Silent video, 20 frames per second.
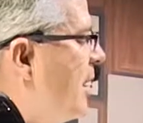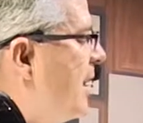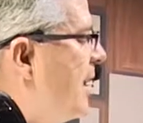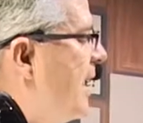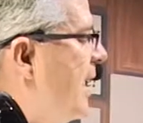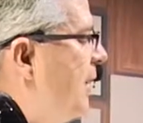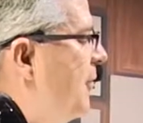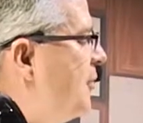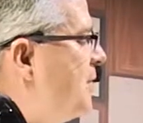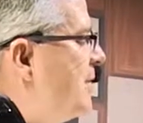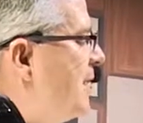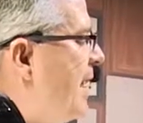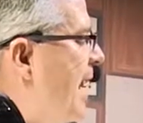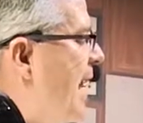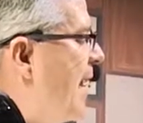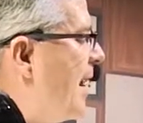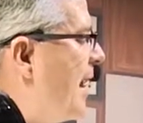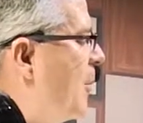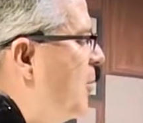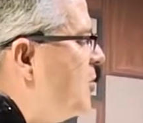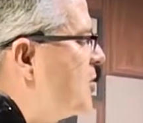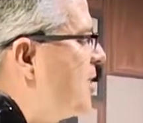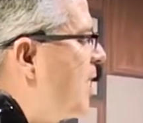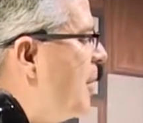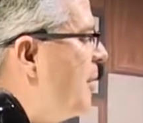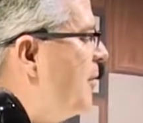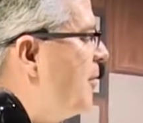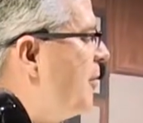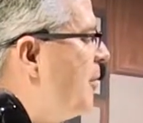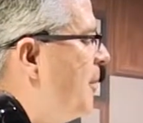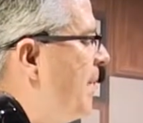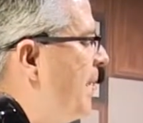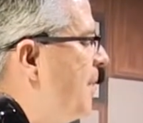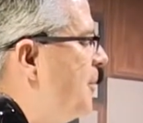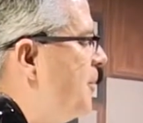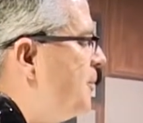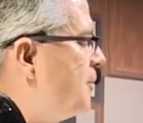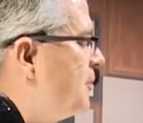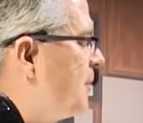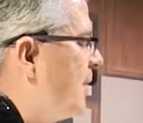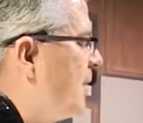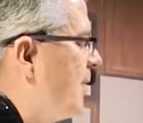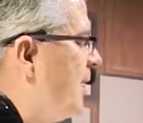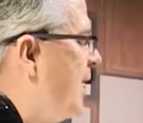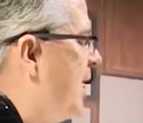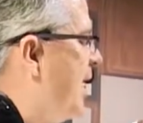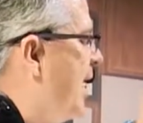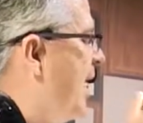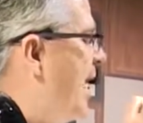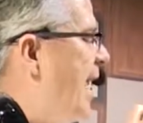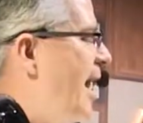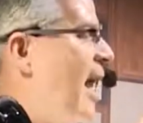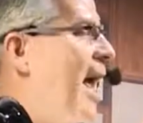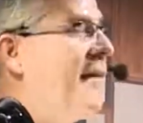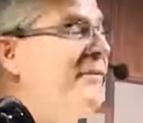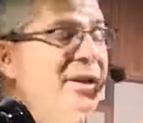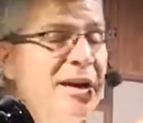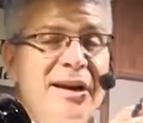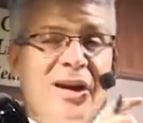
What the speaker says: gift again. That one's coming from me. And I have to